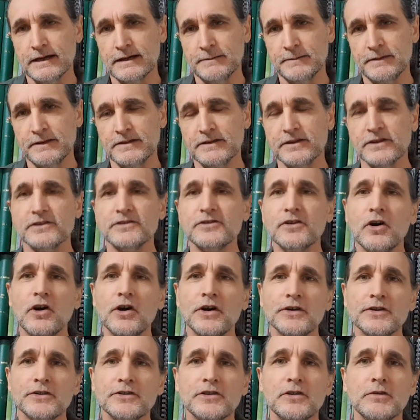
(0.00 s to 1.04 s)
is
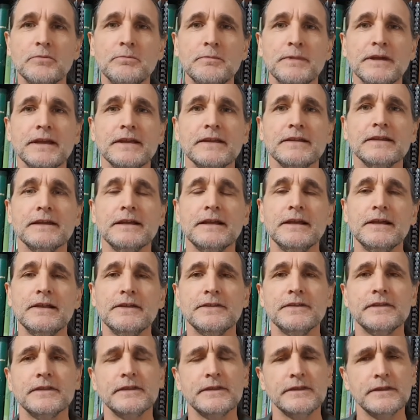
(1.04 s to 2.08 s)
designed to meet
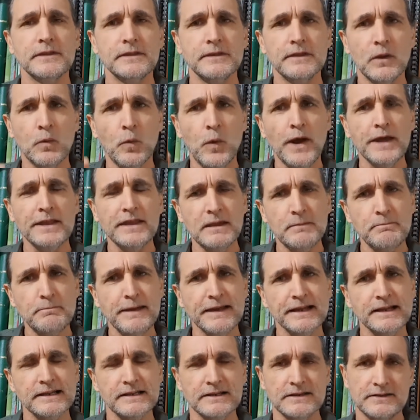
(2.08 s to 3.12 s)
the way they
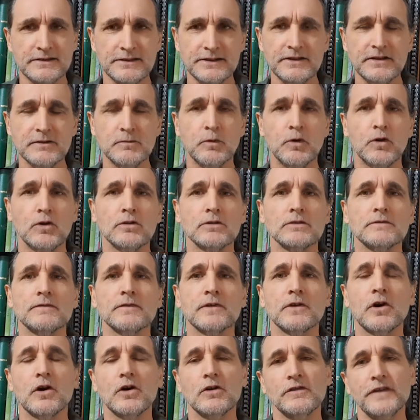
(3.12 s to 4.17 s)
mentally see the world
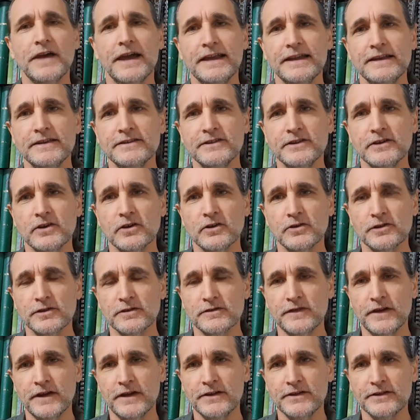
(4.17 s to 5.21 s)
of energy
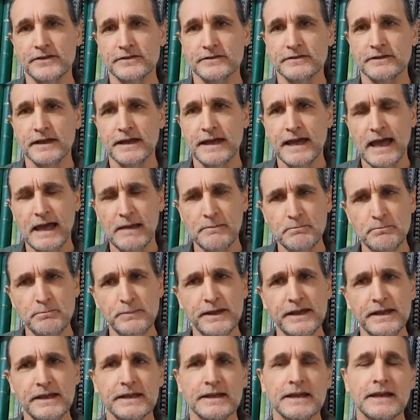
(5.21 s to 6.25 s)
conservation and
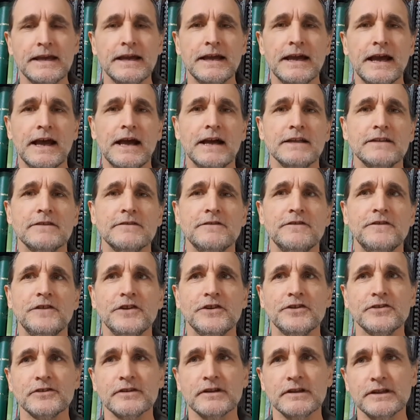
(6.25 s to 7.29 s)
being as
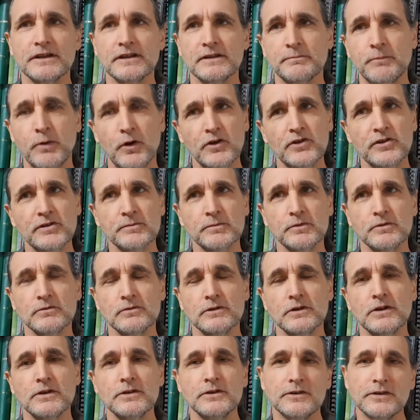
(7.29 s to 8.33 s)
efficiently as possible
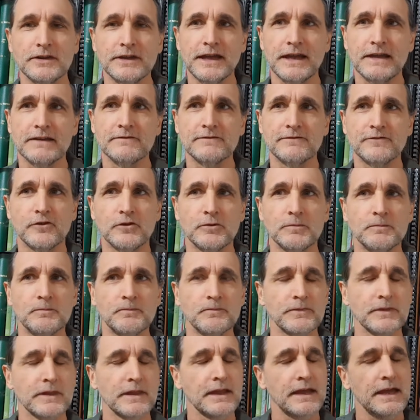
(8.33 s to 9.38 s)
to get from
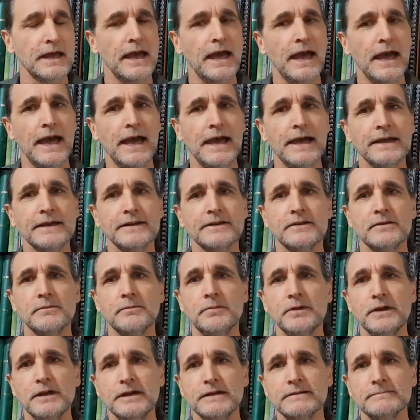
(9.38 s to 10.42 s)
A to
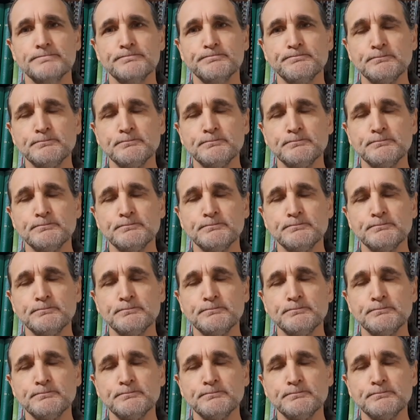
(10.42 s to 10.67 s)
B.